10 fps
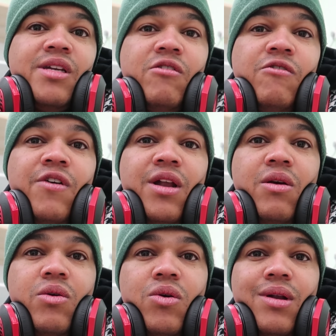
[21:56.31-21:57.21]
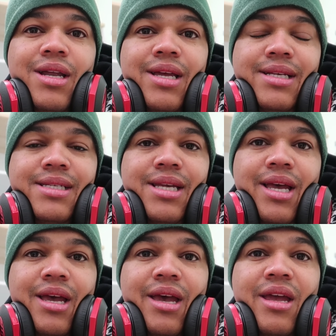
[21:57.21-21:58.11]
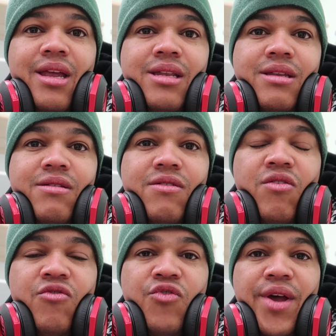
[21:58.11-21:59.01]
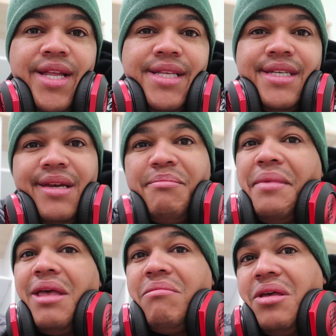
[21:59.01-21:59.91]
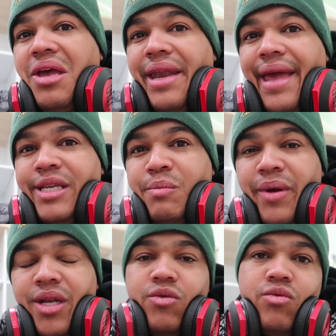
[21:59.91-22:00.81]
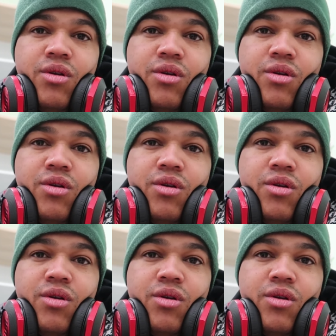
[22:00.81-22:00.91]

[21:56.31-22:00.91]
your fellow colleagues and your friends, and maybe an expat